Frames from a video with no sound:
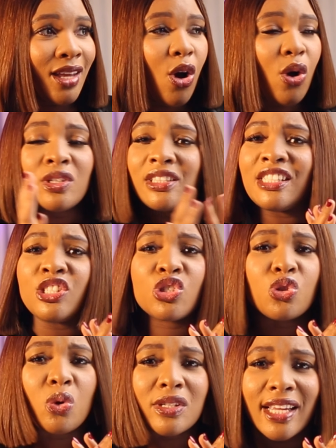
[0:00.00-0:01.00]
all the things
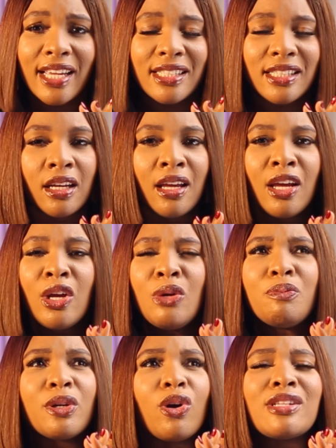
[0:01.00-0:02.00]
sorted,
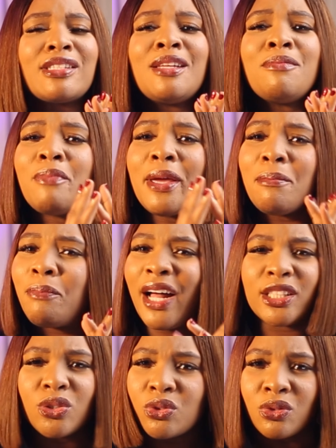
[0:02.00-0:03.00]
because the main
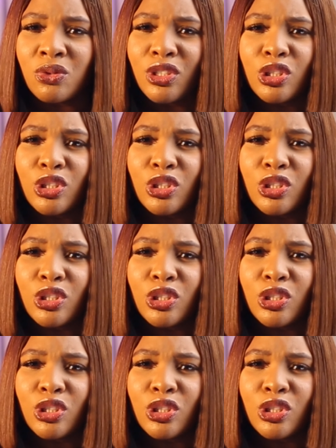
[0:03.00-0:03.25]
battle